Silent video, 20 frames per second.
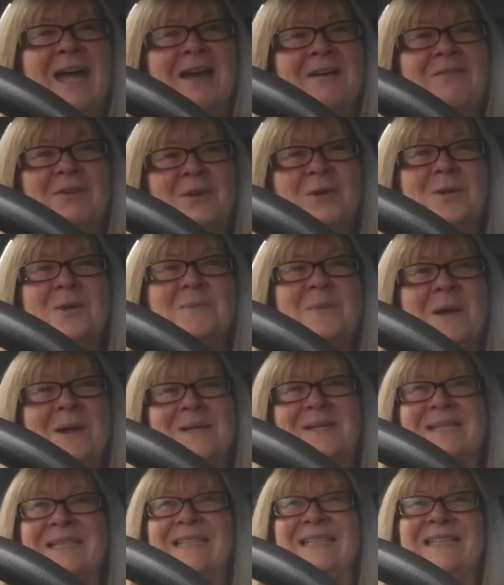Have a good
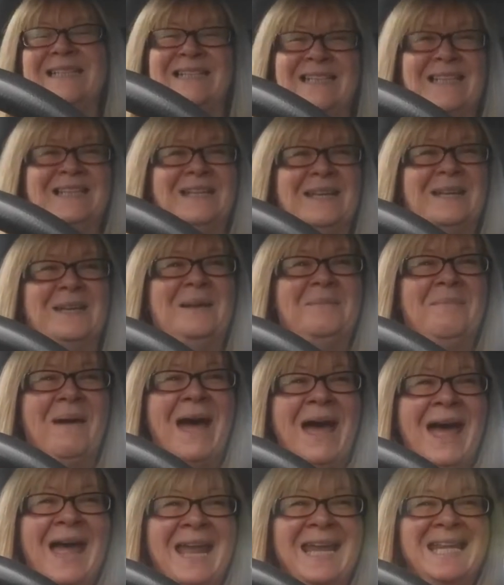one.
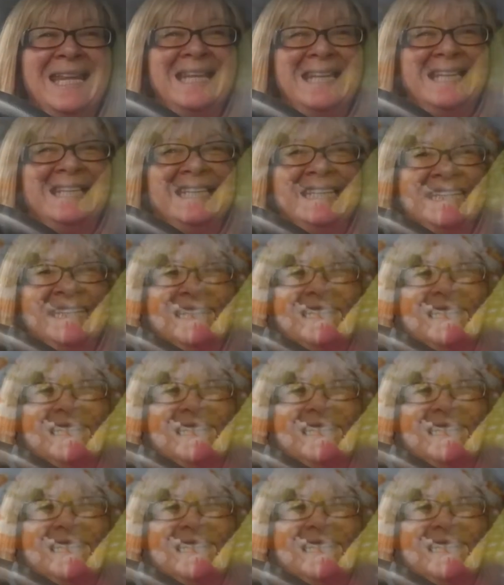Bye.